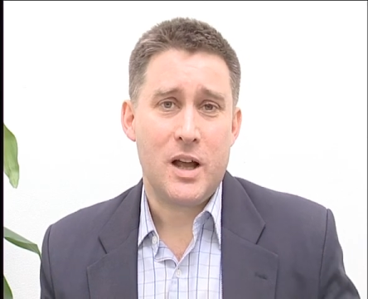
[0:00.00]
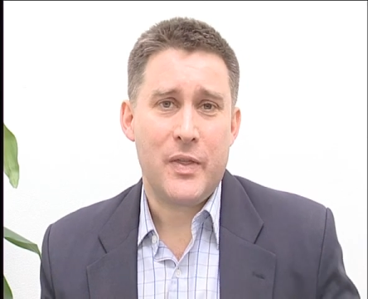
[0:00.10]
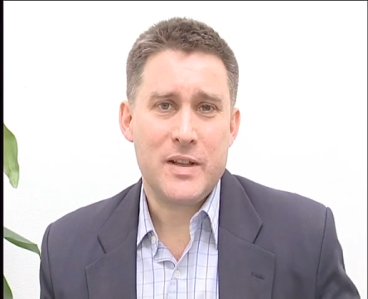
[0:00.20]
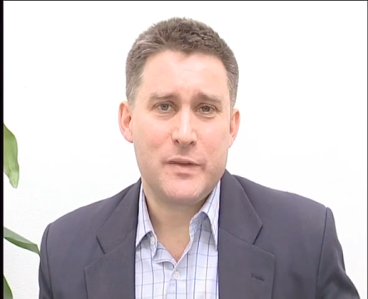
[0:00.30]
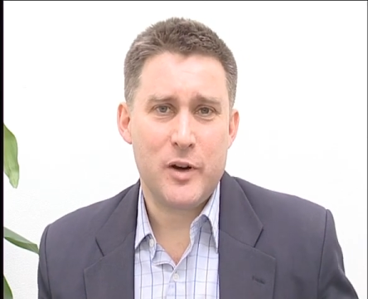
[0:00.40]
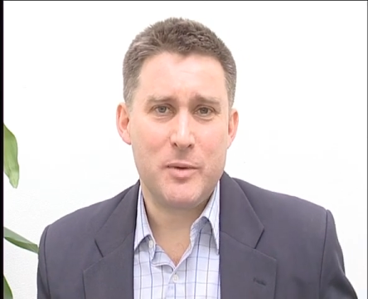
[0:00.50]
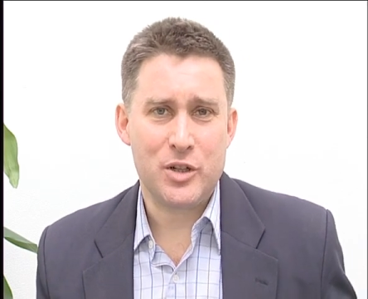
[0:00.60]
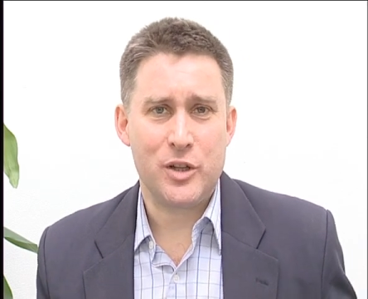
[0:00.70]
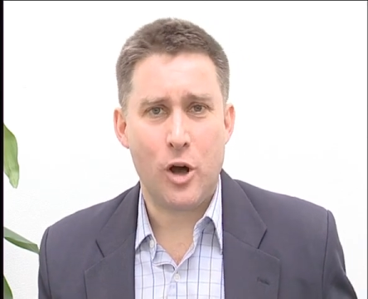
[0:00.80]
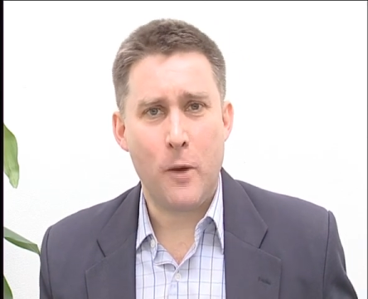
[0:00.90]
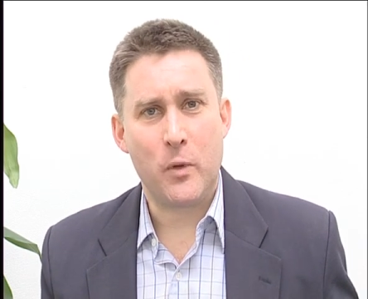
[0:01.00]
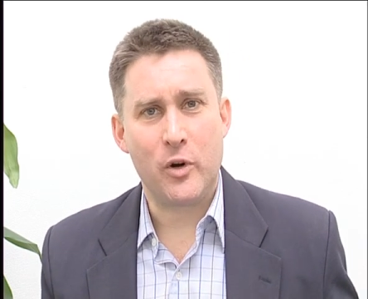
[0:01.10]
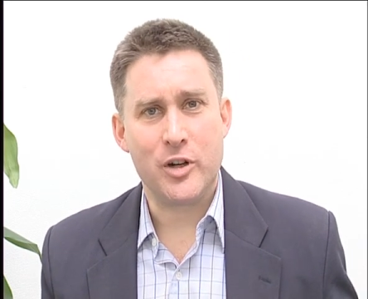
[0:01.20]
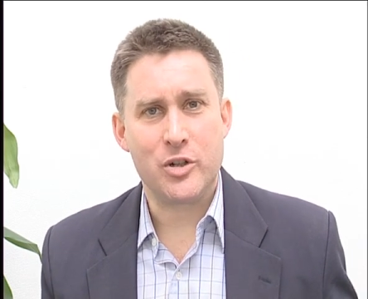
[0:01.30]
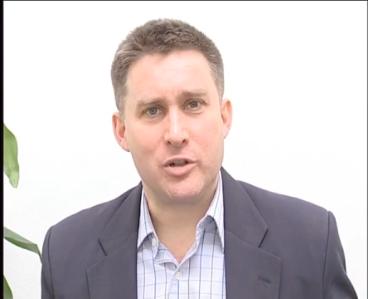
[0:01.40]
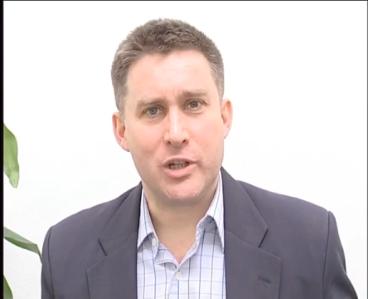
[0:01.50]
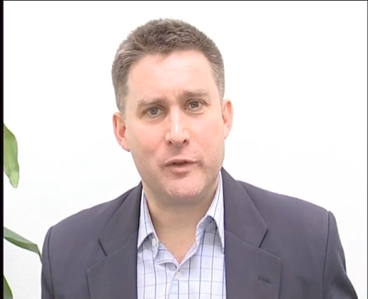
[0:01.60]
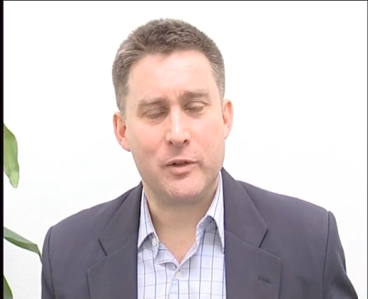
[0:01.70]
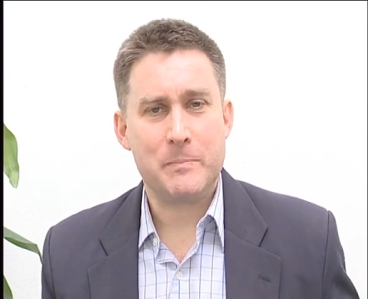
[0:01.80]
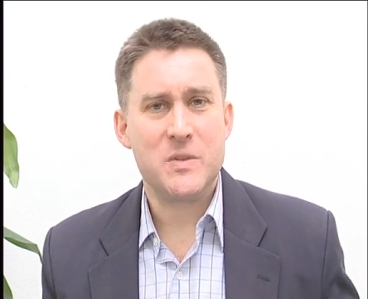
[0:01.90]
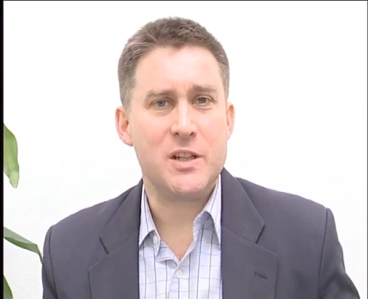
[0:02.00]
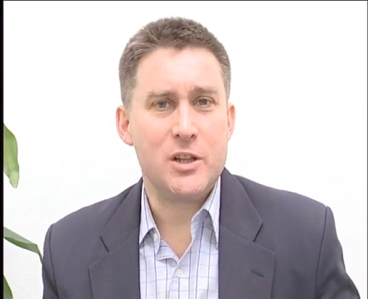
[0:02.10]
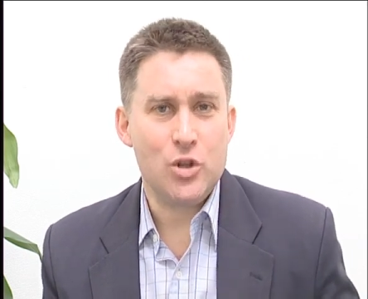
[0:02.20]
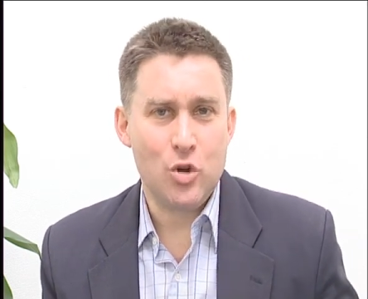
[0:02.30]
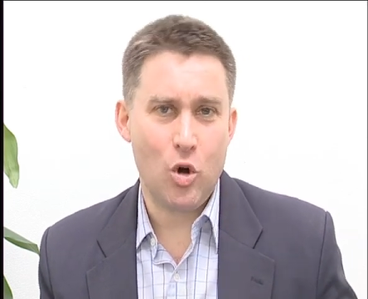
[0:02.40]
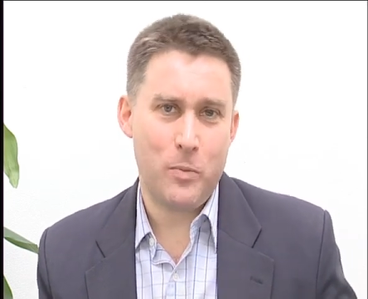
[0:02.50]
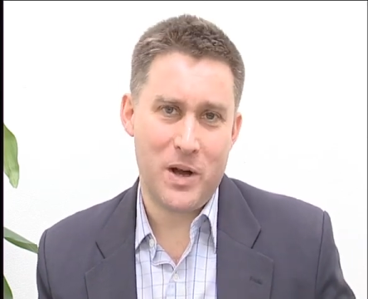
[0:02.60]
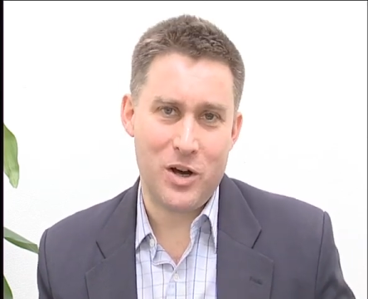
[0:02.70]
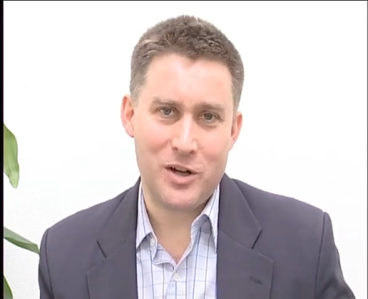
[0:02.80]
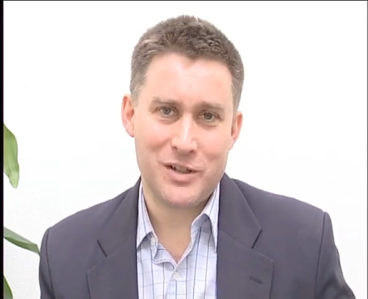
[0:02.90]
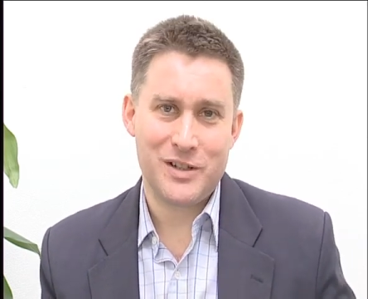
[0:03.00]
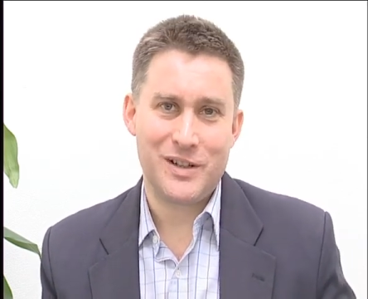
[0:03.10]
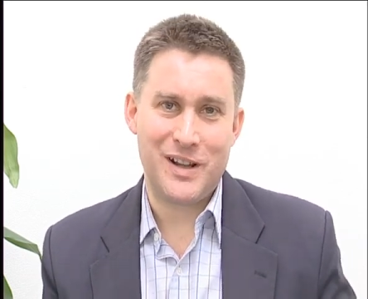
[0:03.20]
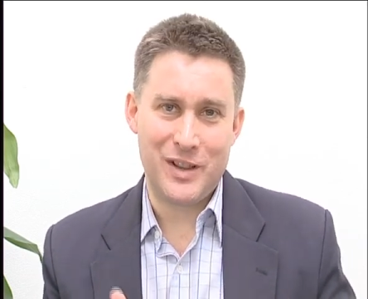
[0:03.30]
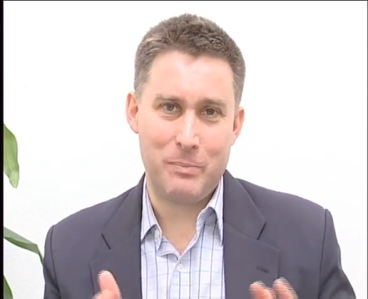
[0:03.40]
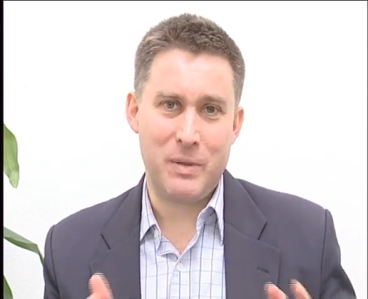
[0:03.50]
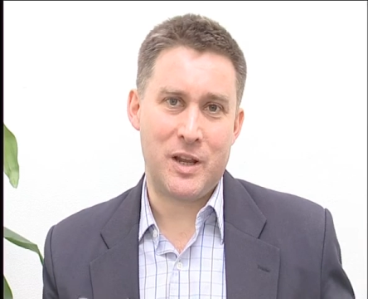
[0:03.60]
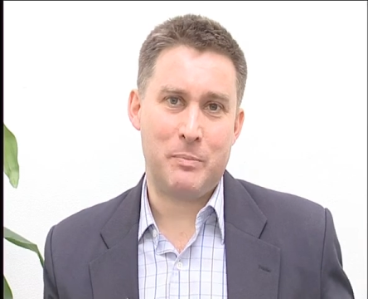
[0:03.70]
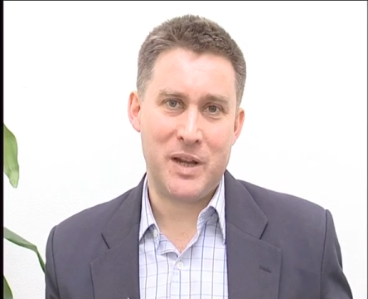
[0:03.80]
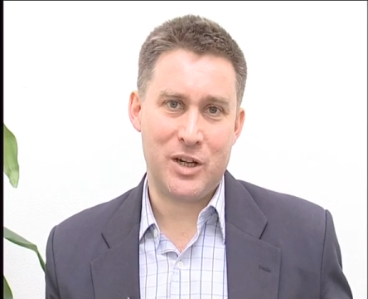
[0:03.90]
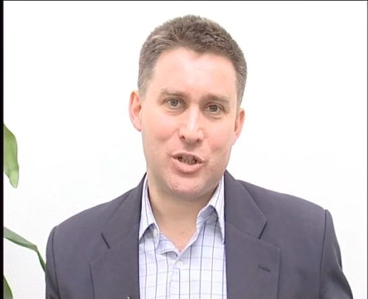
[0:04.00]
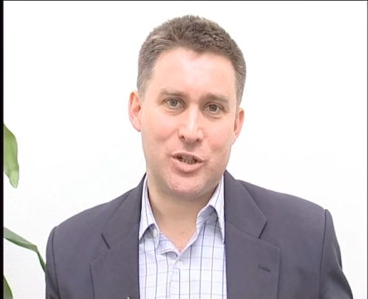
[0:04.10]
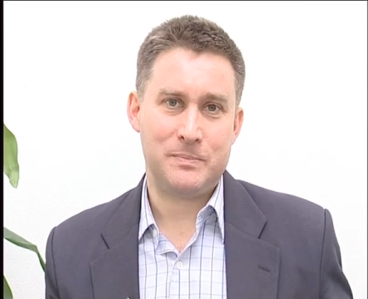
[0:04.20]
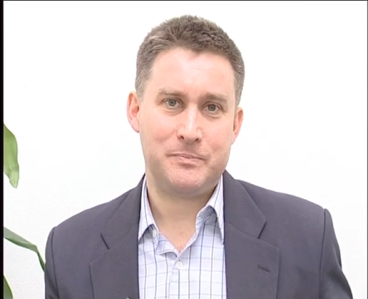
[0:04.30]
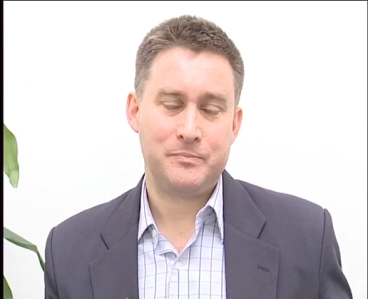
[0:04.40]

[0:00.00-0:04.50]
And that's very much the operational level, seeing your part in the bigger picture.